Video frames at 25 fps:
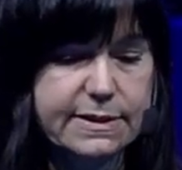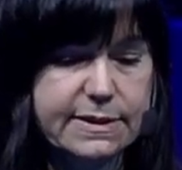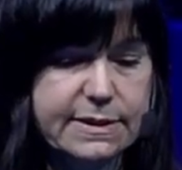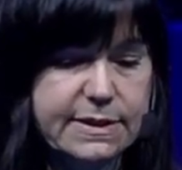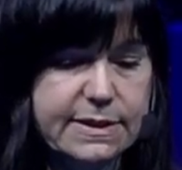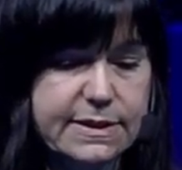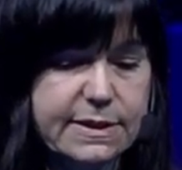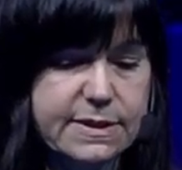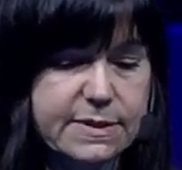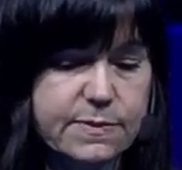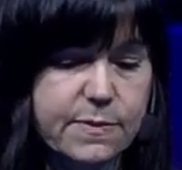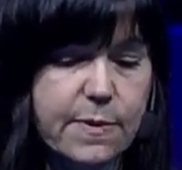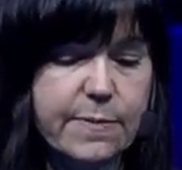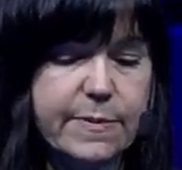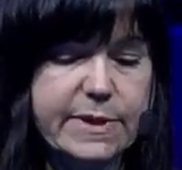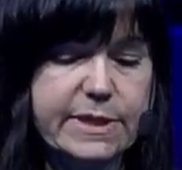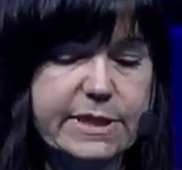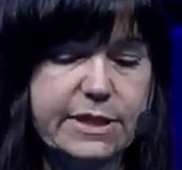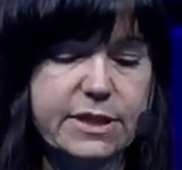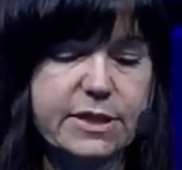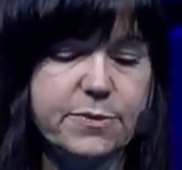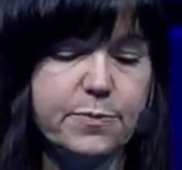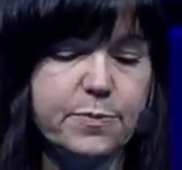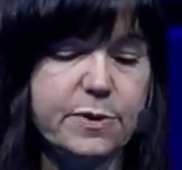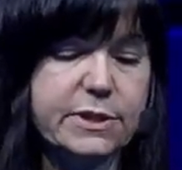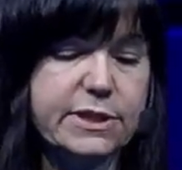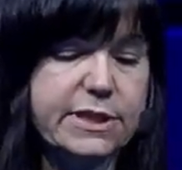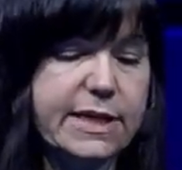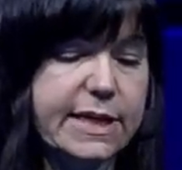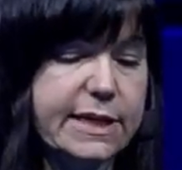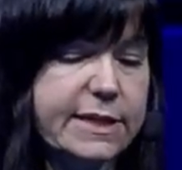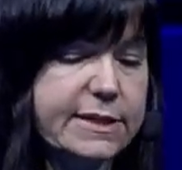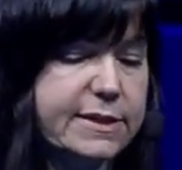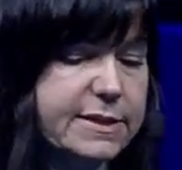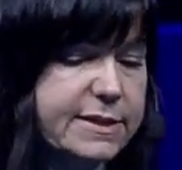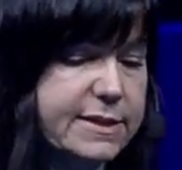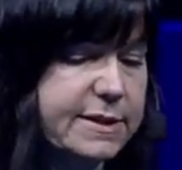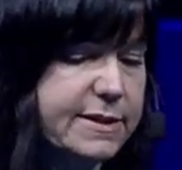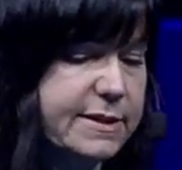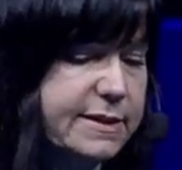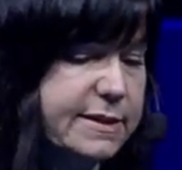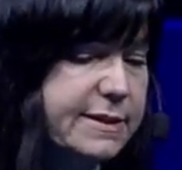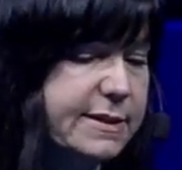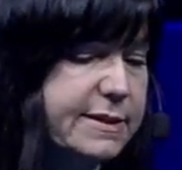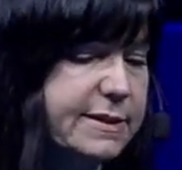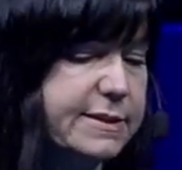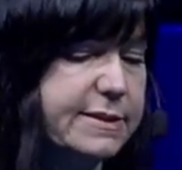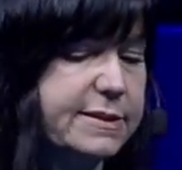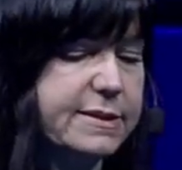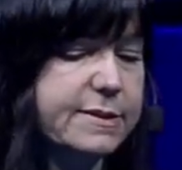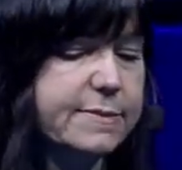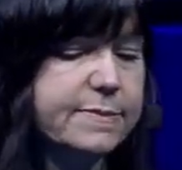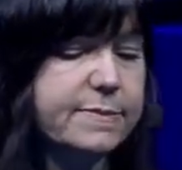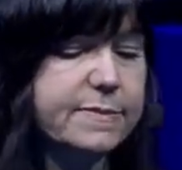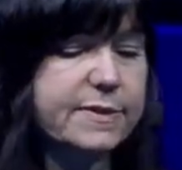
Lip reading: This is what we did to protect the system.